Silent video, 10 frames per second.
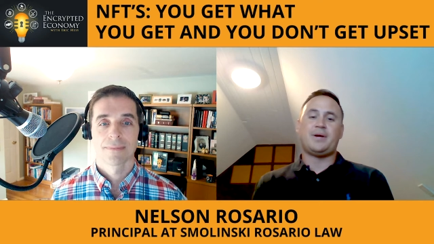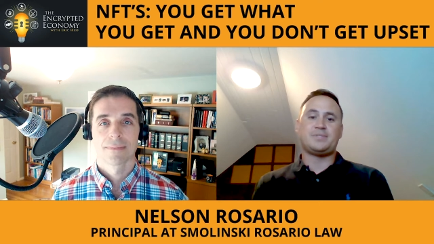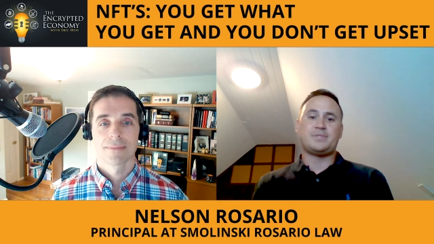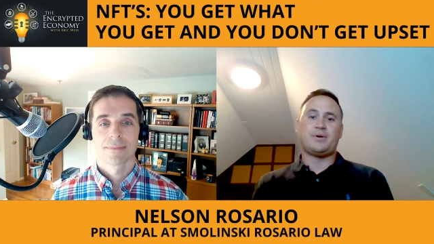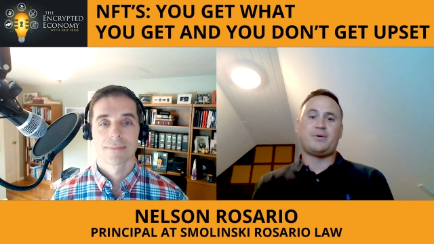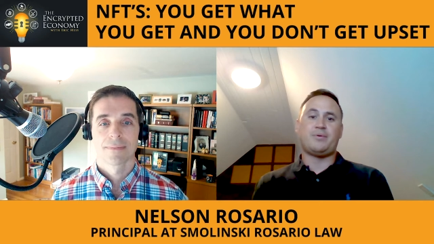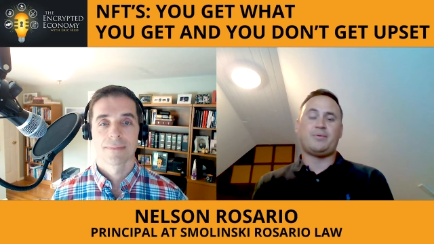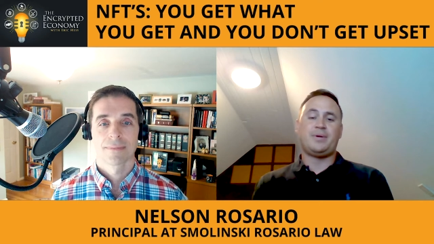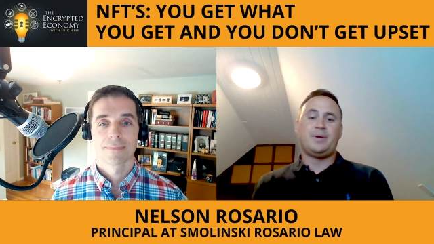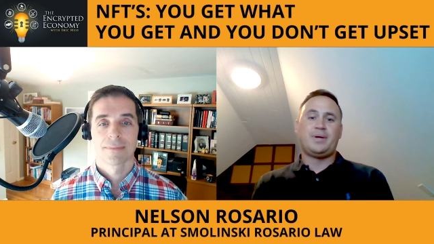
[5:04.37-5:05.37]

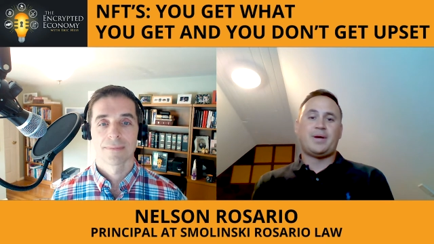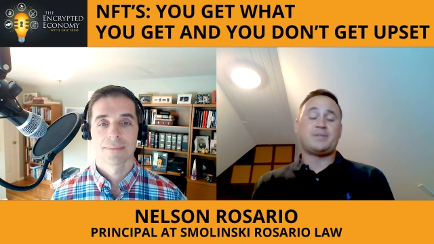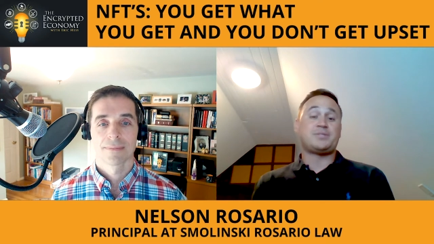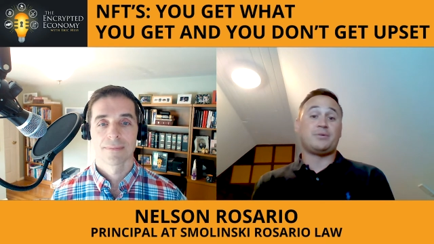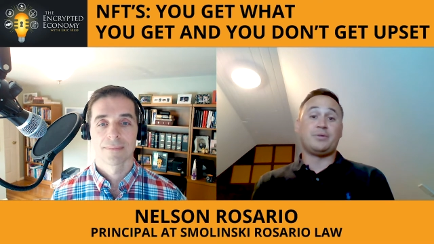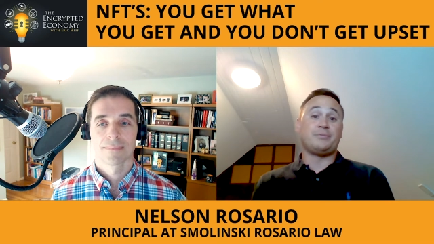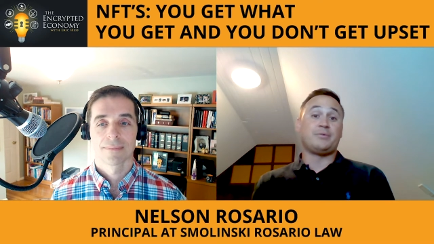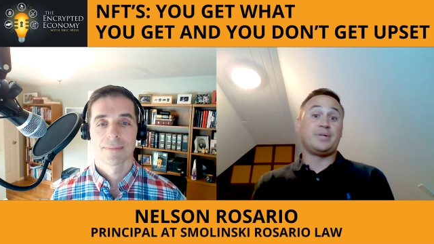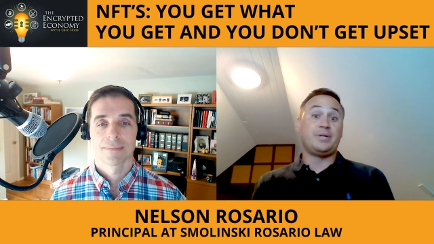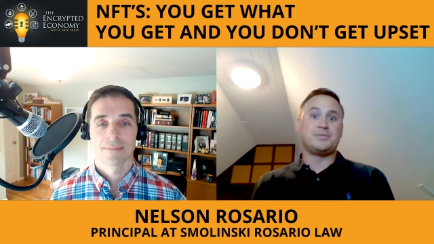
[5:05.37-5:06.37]
Speaker 1: So I started looking
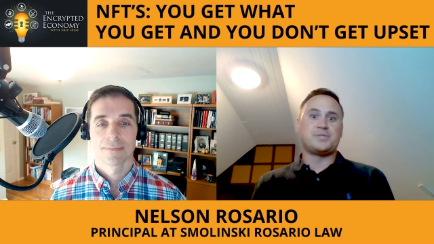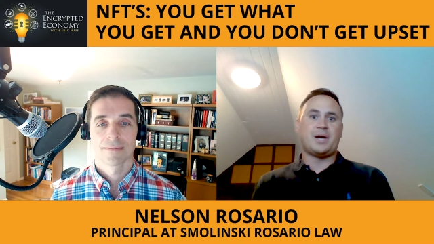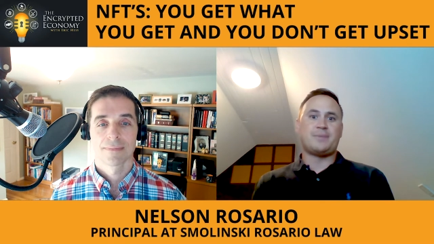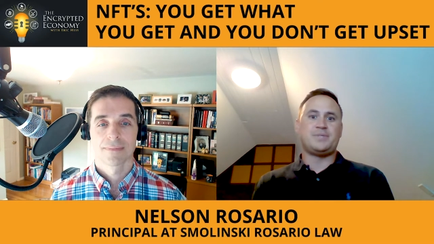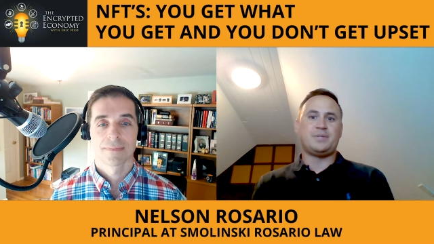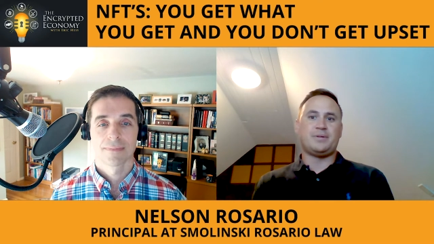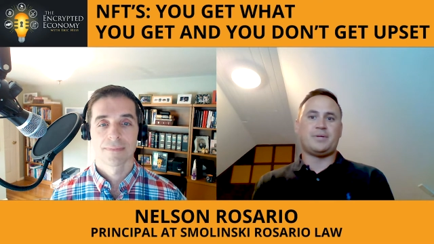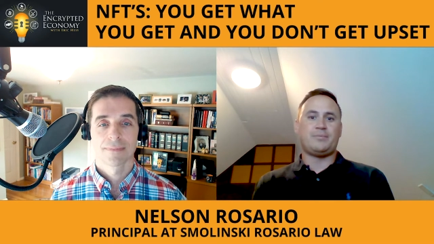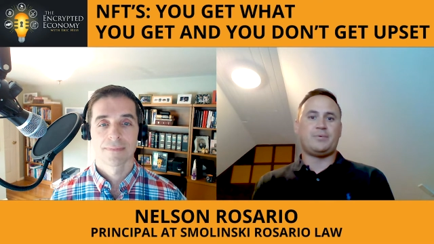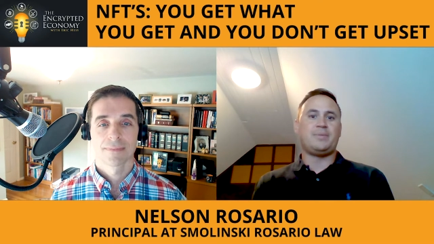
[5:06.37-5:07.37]
for legal jobs, you know,
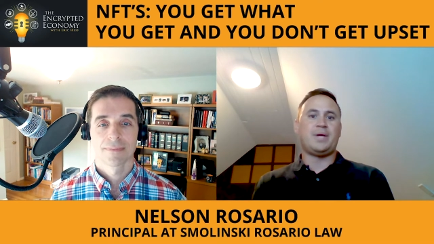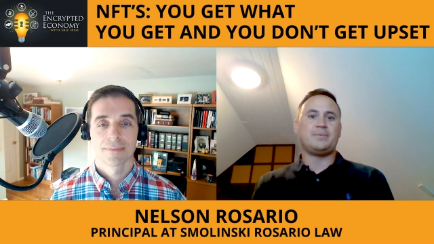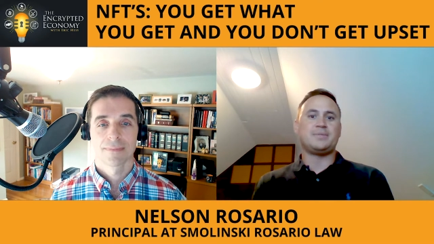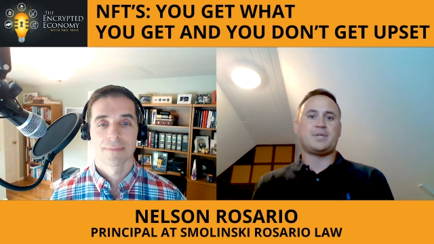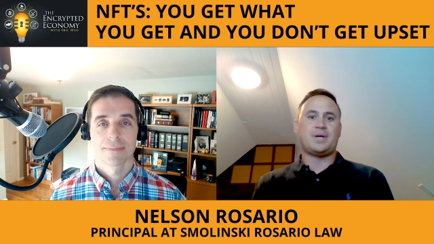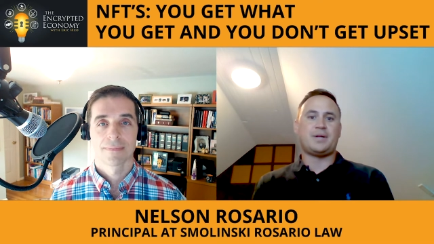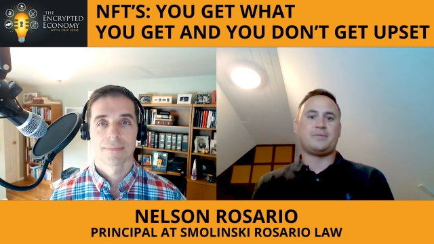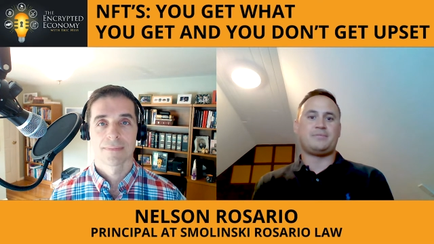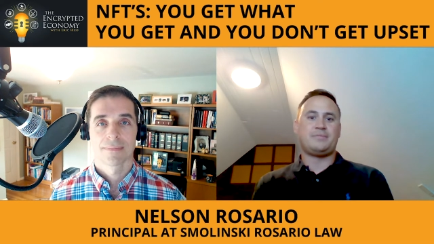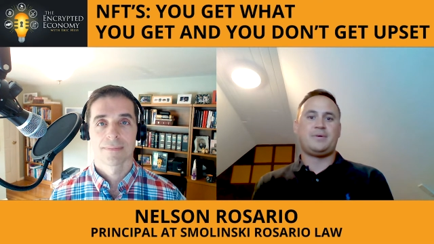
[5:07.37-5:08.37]
that would be able to kind
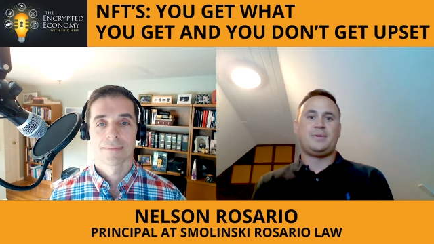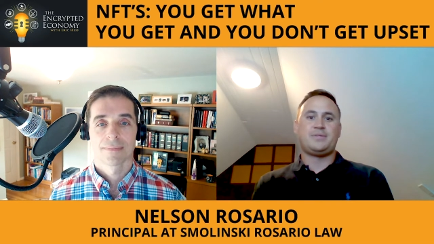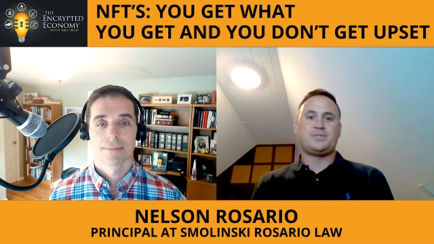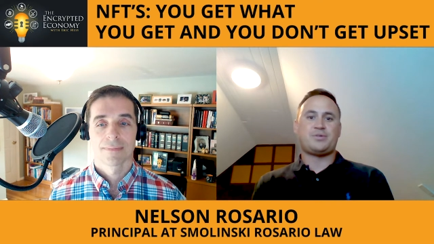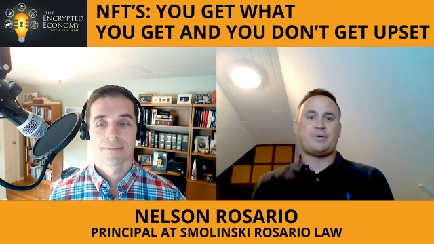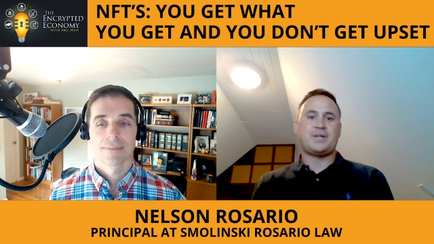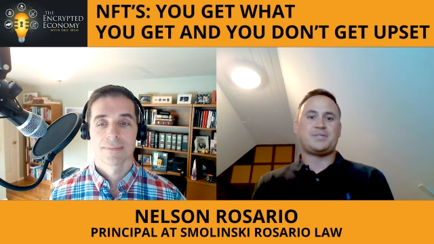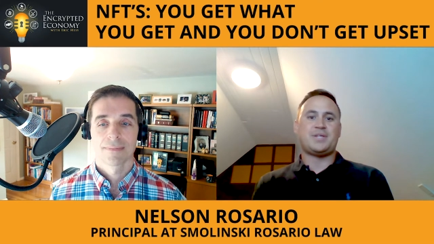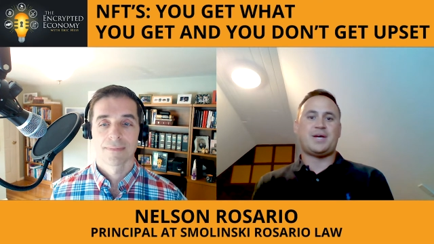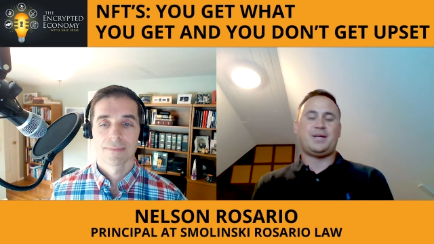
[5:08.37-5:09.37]
of
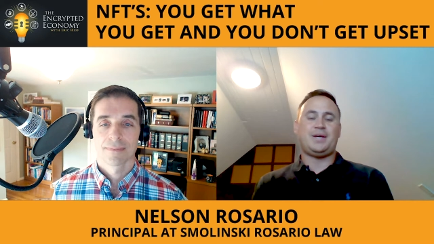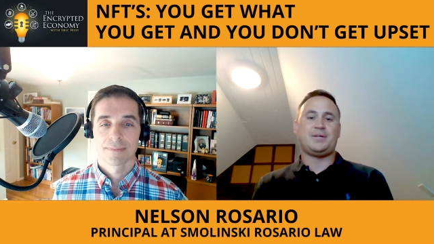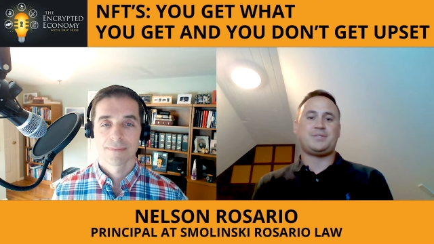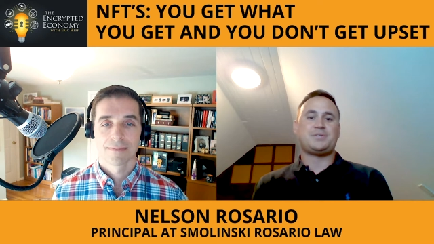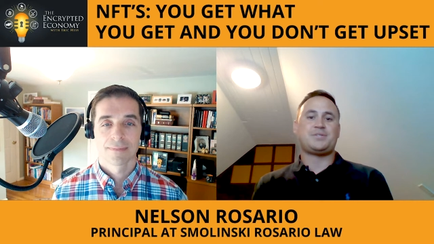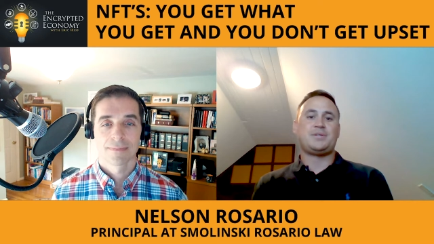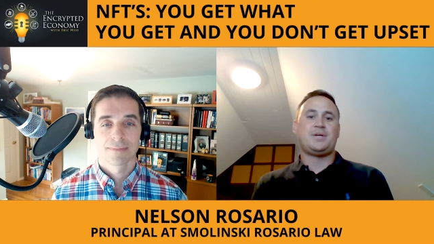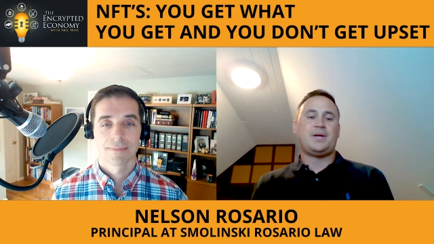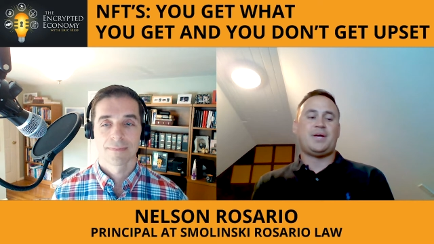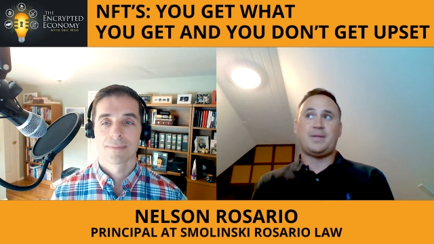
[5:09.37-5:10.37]
scratch that itch.
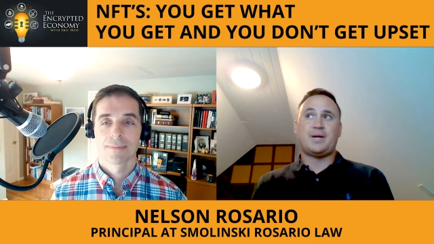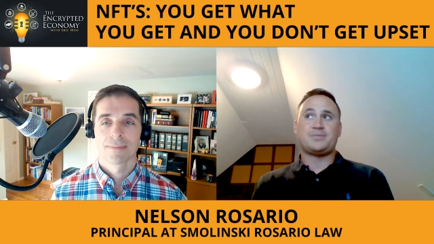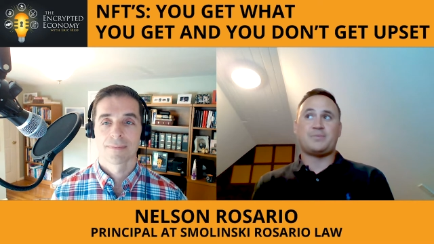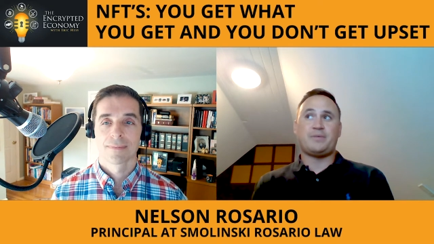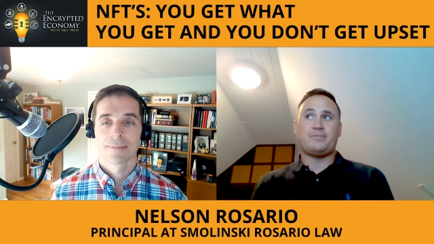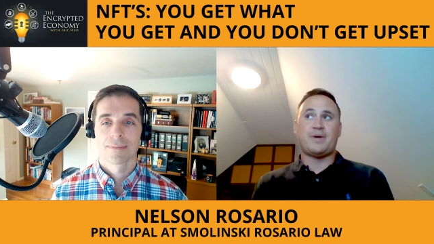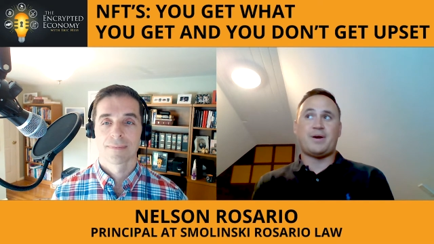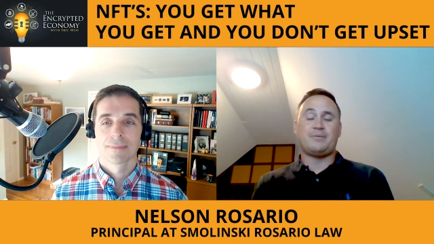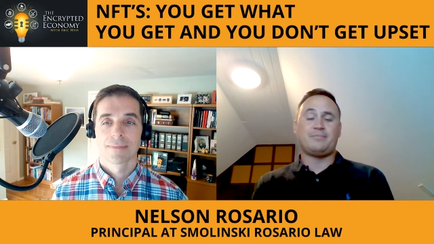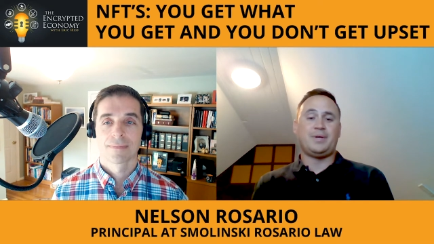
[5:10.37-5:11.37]
That's when I
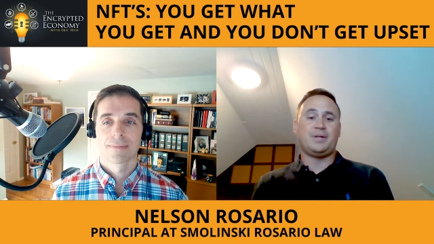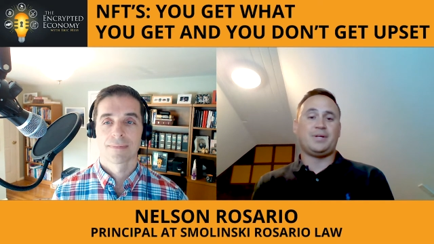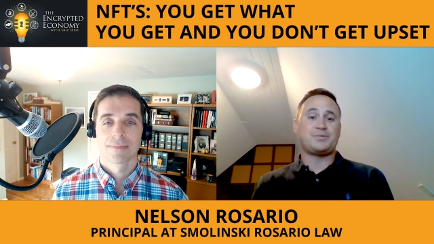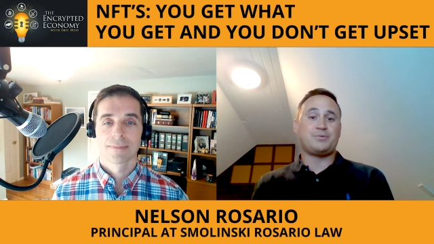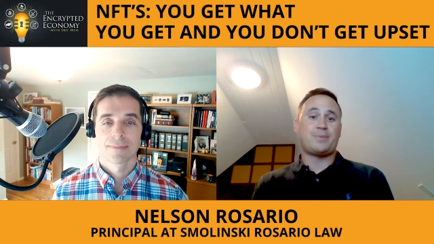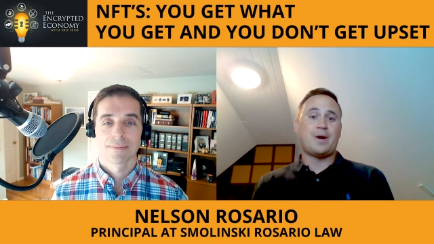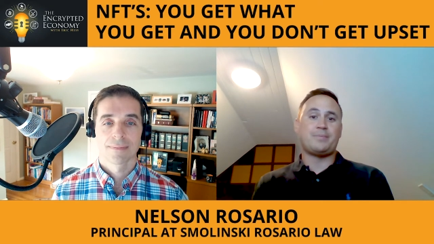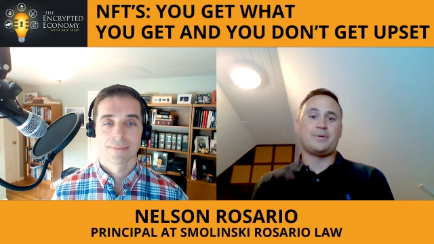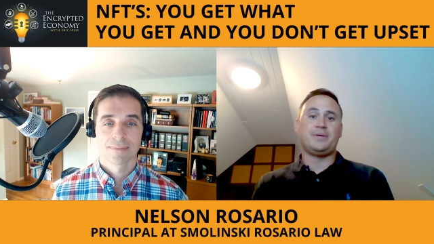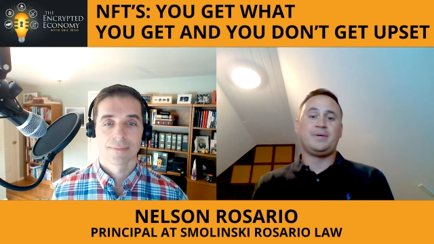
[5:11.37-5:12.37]
found intellectual
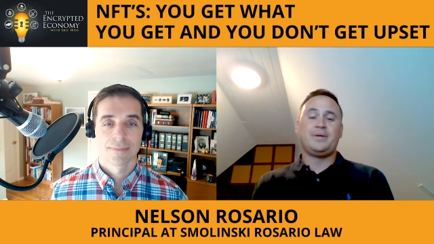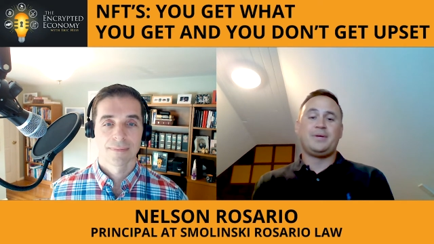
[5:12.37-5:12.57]
property.